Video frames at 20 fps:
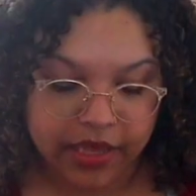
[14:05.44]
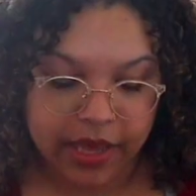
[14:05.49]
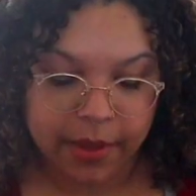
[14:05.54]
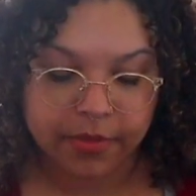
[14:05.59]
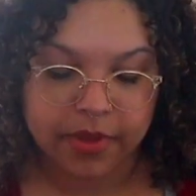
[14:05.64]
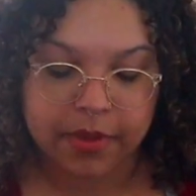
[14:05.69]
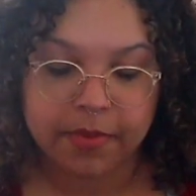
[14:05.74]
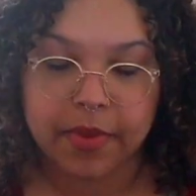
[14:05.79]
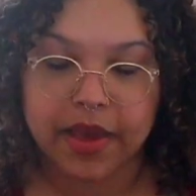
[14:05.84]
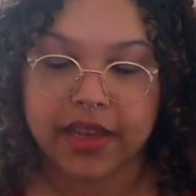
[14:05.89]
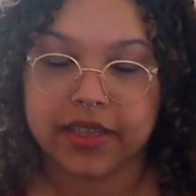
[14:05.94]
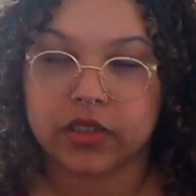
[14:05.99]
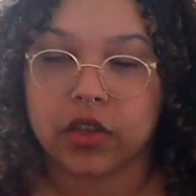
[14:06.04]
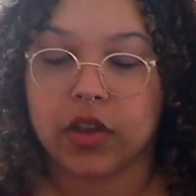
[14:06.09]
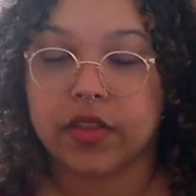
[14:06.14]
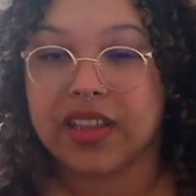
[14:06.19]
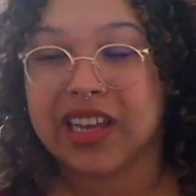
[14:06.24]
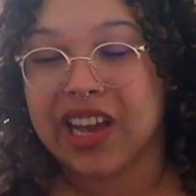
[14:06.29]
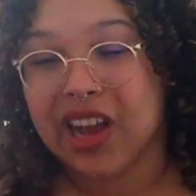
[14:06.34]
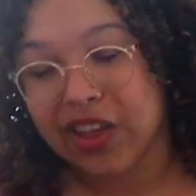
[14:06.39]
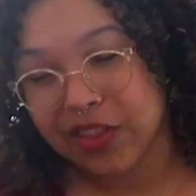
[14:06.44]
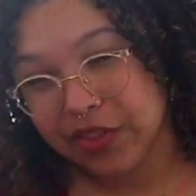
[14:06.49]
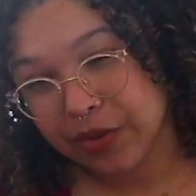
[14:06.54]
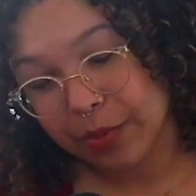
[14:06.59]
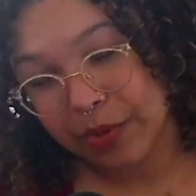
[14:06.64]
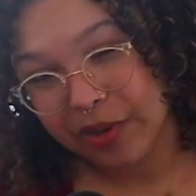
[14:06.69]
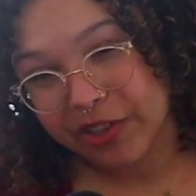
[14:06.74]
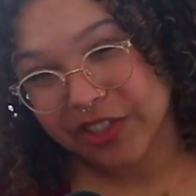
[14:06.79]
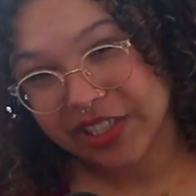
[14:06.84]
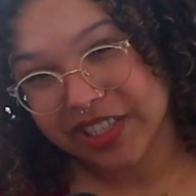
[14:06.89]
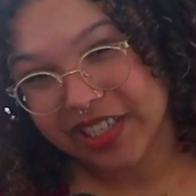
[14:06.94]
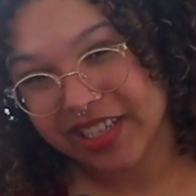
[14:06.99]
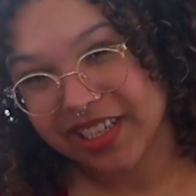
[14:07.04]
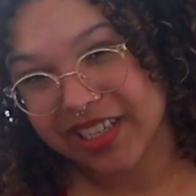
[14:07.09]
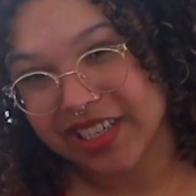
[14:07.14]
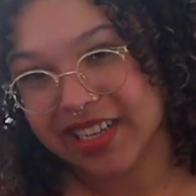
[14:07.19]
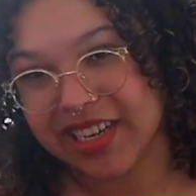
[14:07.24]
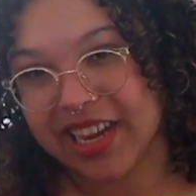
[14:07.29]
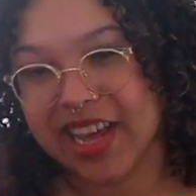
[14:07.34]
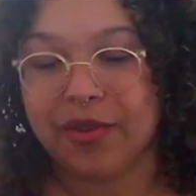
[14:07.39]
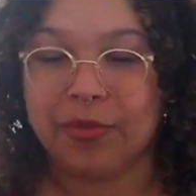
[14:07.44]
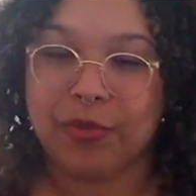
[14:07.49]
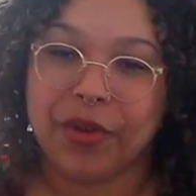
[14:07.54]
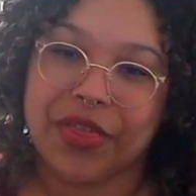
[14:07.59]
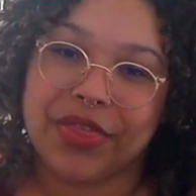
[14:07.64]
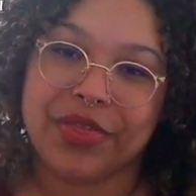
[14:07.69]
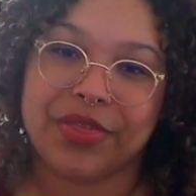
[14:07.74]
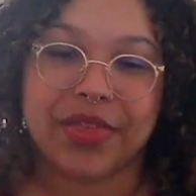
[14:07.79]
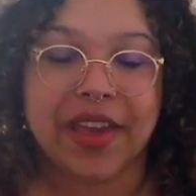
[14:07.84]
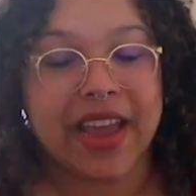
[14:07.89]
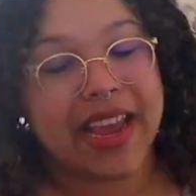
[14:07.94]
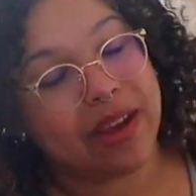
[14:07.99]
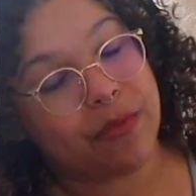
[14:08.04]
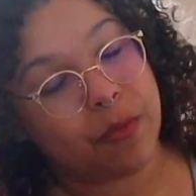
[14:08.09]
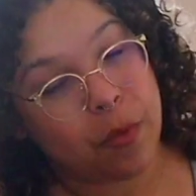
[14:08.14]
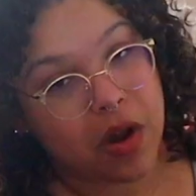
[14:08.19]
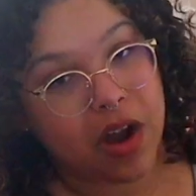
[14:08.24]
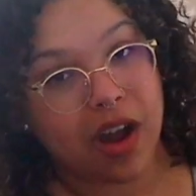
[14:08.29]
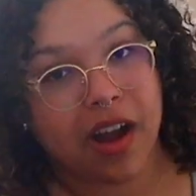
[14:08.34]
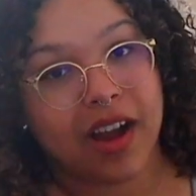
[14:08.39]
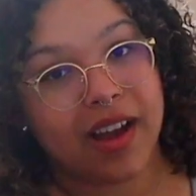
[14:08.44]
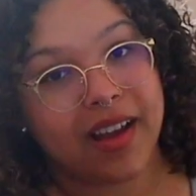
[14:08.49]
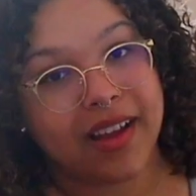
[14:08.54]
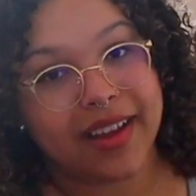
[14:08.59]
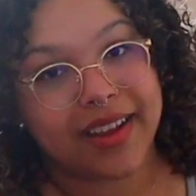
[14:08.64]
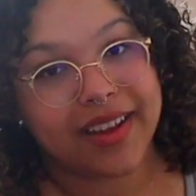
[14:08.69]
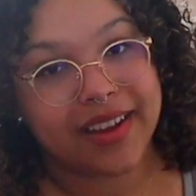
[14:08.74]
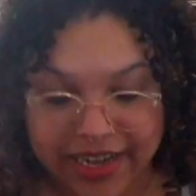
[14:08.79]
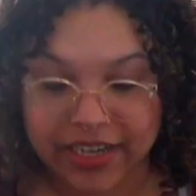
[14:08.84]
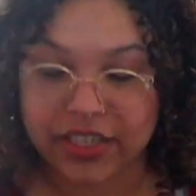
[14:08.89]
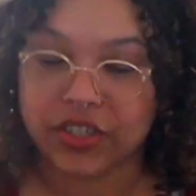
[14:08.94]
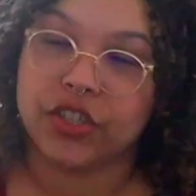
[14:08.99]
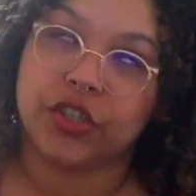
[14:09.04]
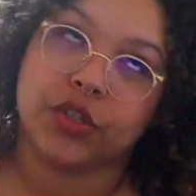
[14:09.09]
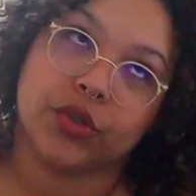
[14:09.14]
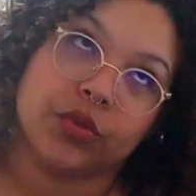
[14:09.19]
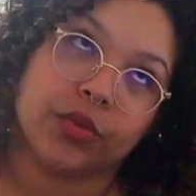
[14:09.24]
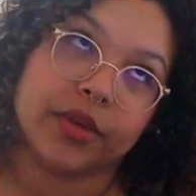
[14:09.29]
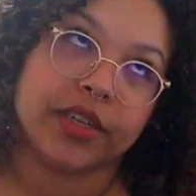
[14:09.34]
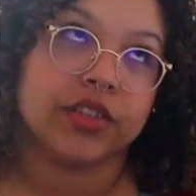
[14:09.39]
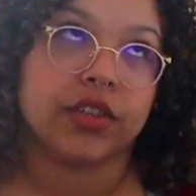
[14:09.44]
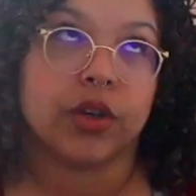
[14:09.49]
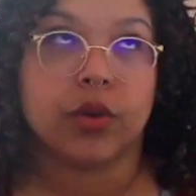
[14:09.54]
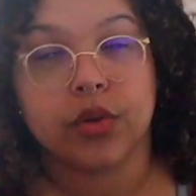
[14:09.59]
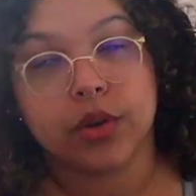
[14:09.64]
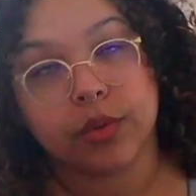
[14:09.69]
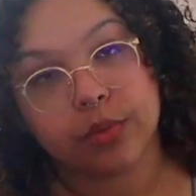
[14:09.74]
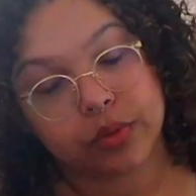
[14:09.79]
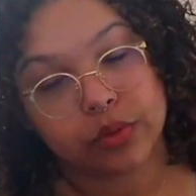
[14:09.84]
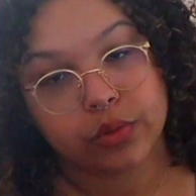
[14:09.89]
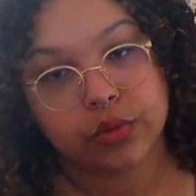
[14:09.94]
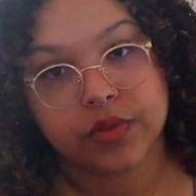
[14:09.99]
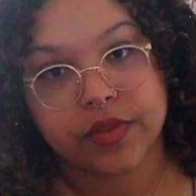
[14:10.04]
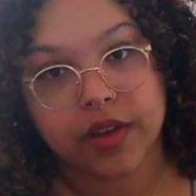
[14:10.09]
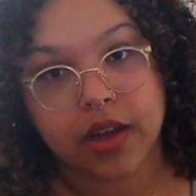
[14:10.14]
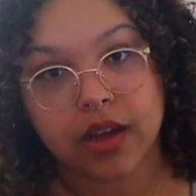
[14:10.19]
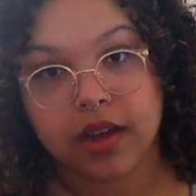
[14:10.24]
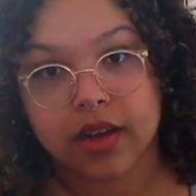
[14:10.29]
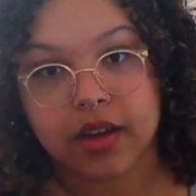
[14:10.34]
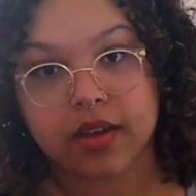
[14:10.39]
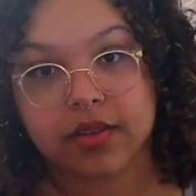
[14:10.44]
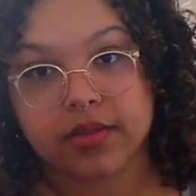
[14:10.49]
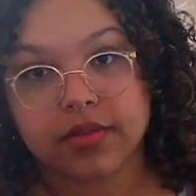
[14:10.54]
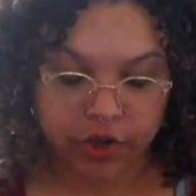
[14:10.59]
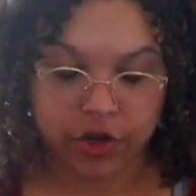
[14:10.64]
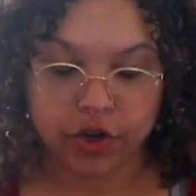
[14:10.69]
can be based on the other person and what they want and do and don't approve of.